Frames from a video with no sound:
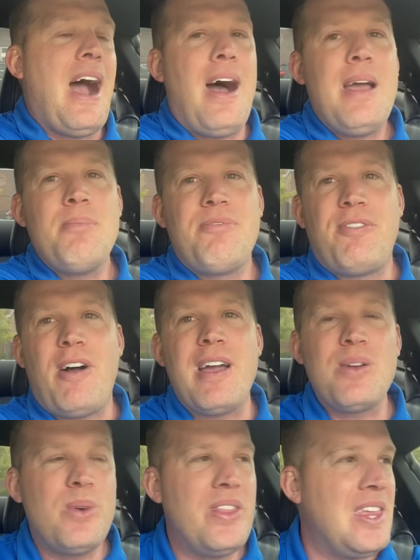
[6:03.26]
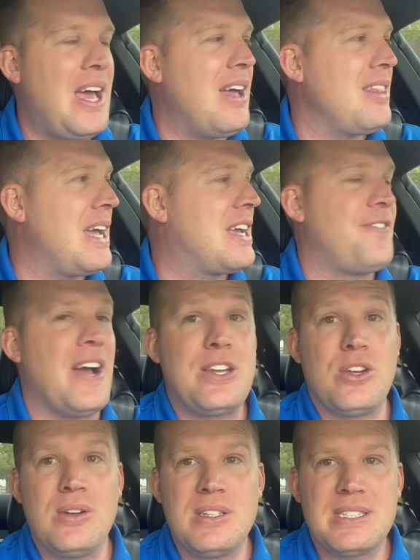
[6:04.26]
I'm fine with that. Like if I
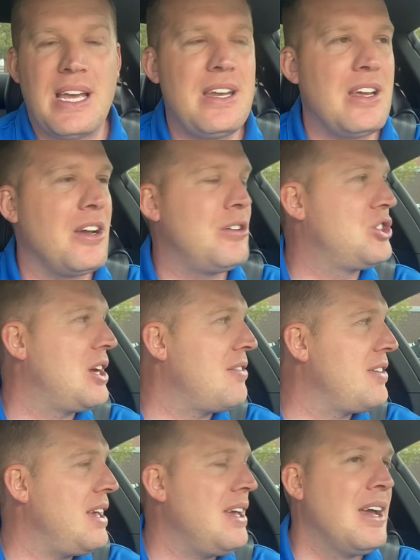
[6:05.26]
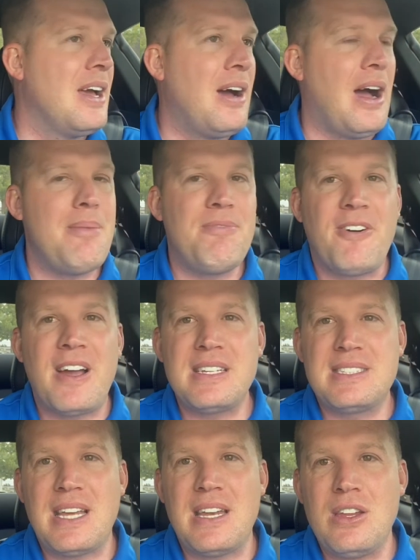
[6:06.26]
do decide to go Chevy, I'm
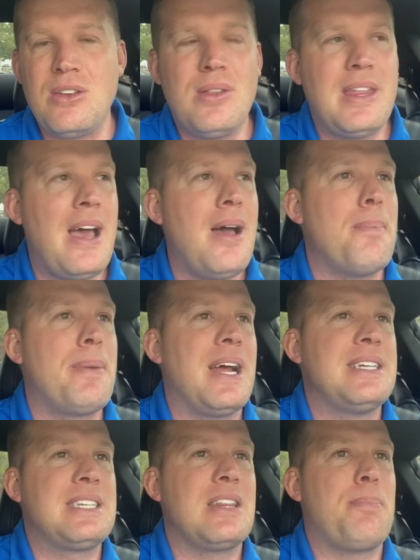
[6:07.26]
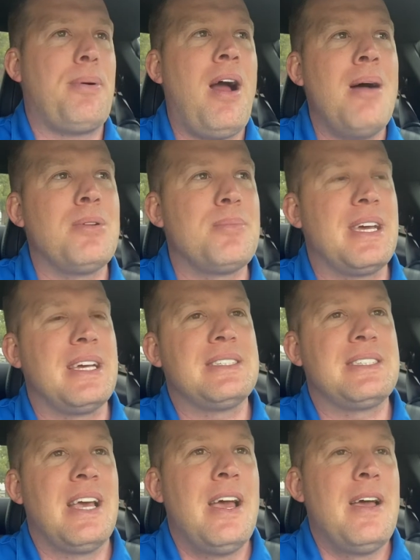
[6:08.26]
fine sending you that. But I said, the problem
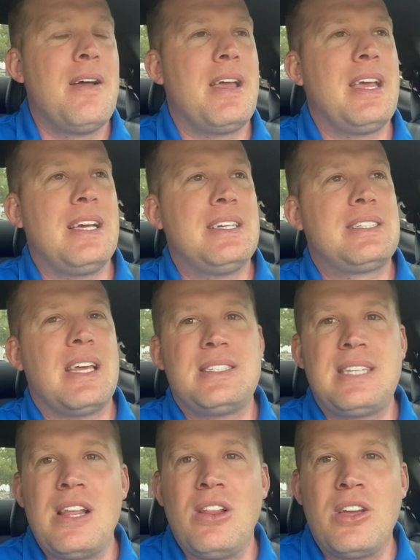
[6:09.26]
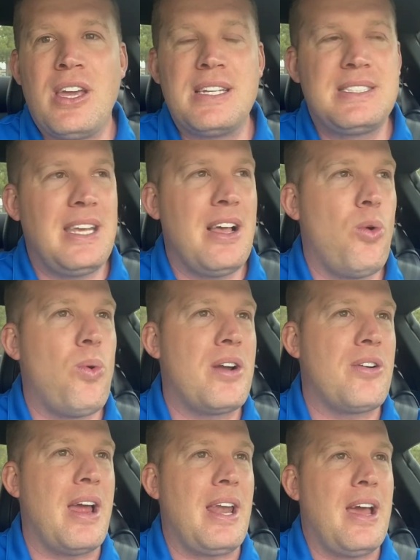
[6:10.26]
is, is say, look at a
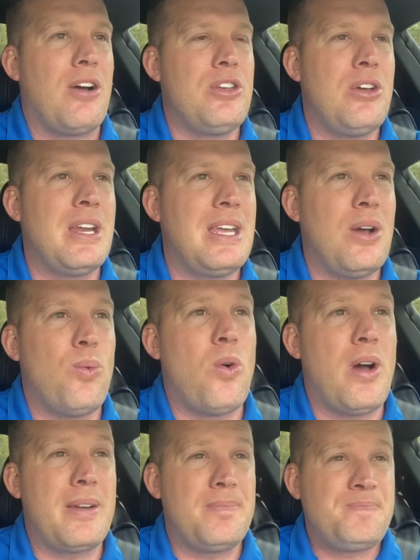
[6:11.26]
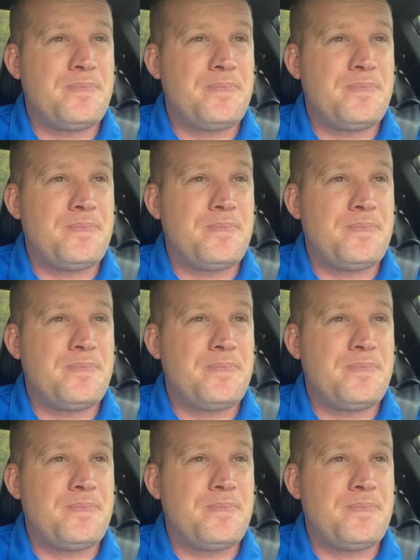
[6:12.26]
ZL1 right now. You can get one